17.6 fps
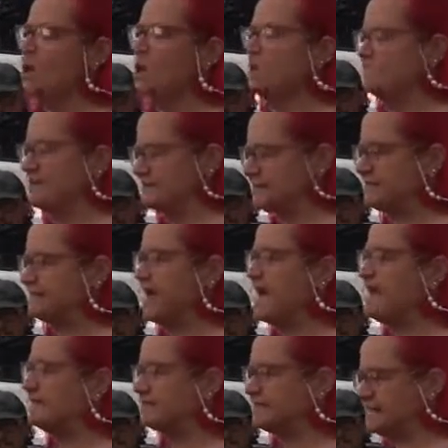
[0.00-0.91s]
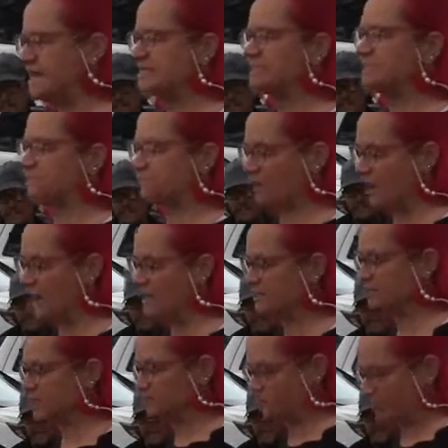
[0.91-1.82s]
Whom the Son sets
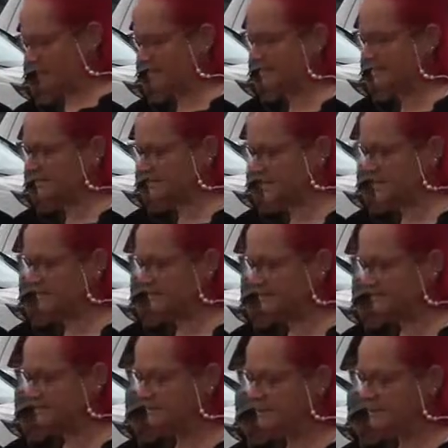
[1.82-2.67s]
free is free indeed.